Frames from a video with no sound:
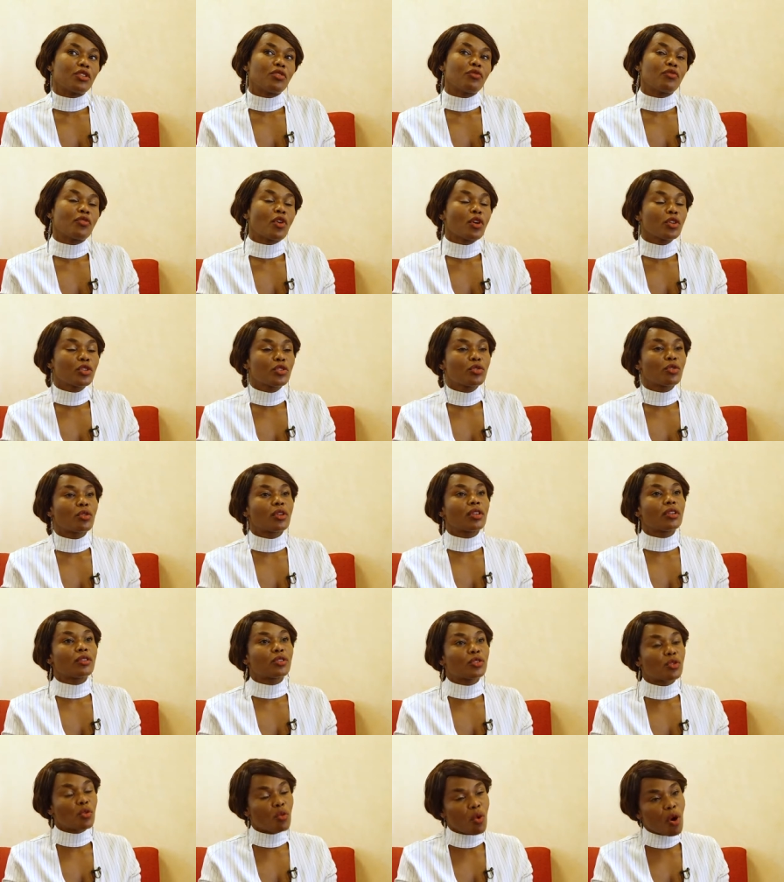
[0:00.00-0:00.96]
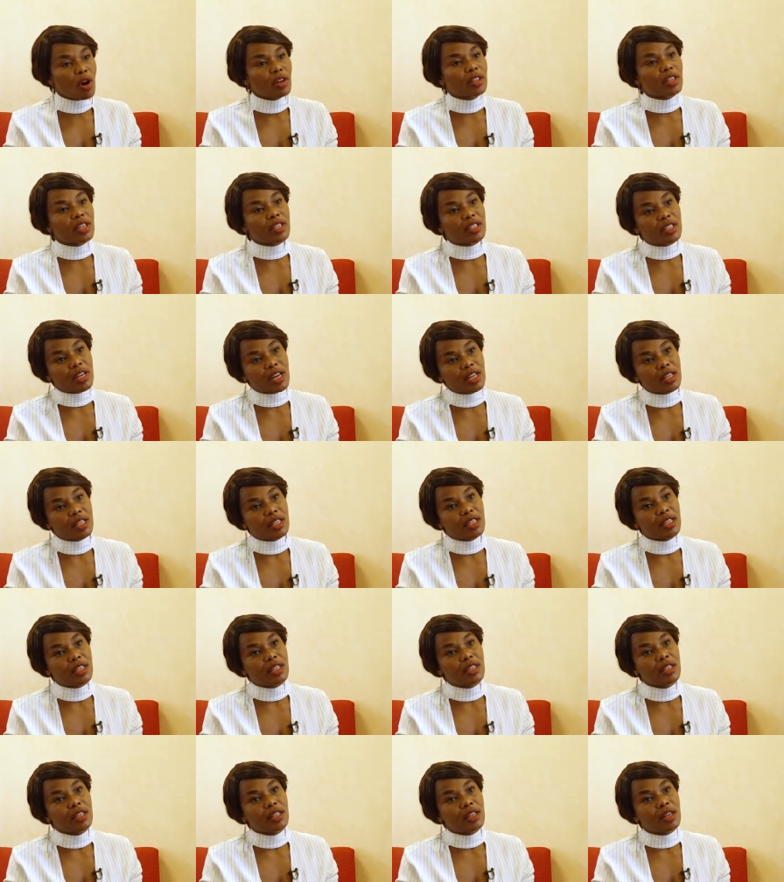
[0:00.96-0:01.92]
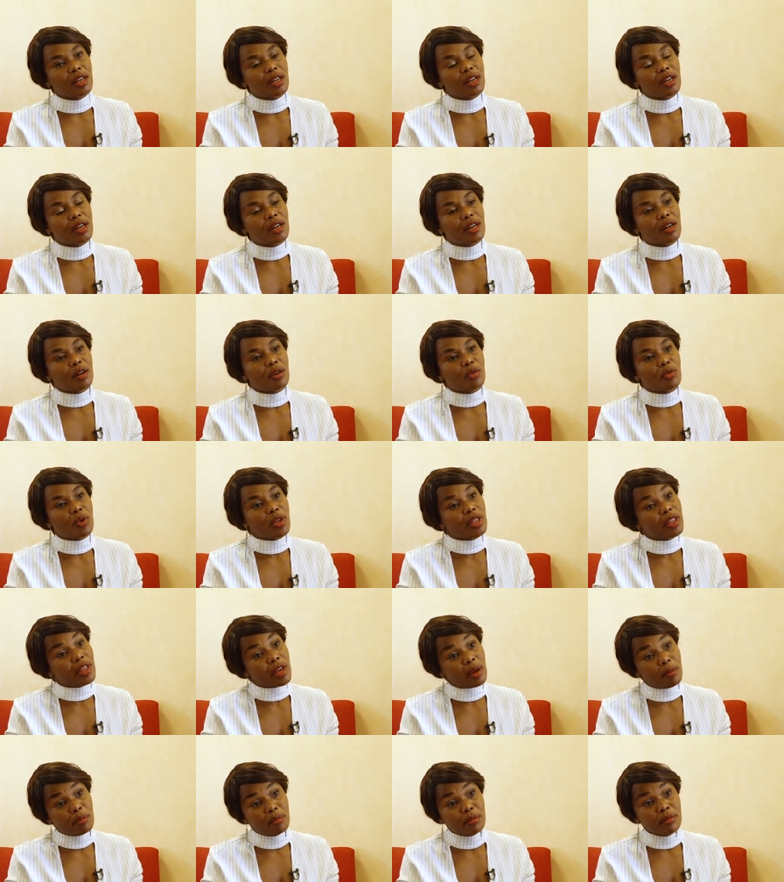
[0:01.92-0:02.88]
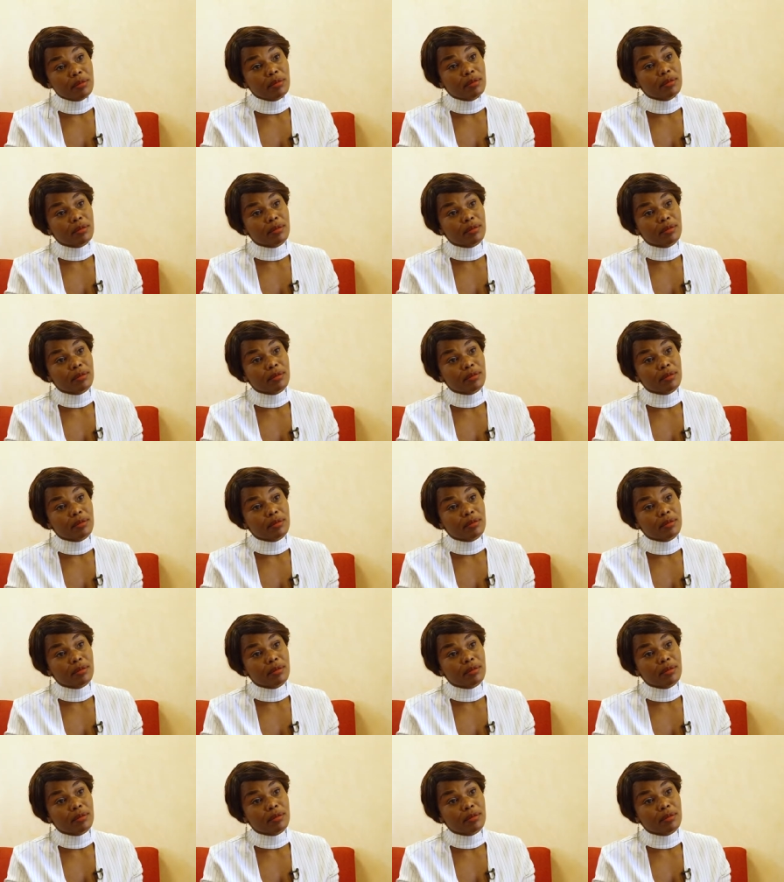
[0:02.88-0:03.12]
you've got to walk the journey with them,